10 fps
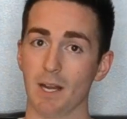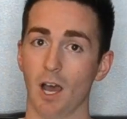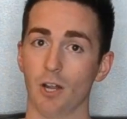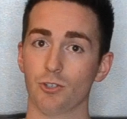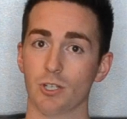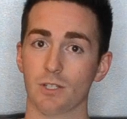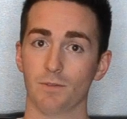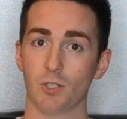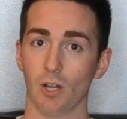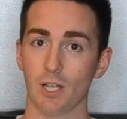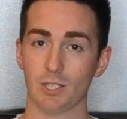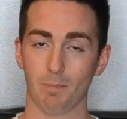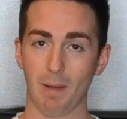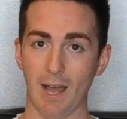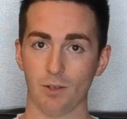hundreds of dollars or
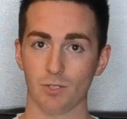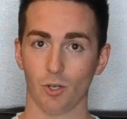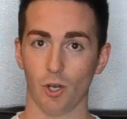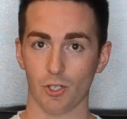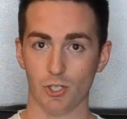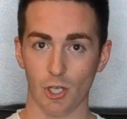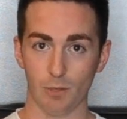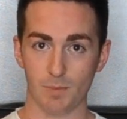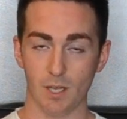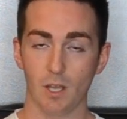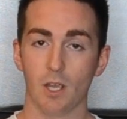pounds on costumes.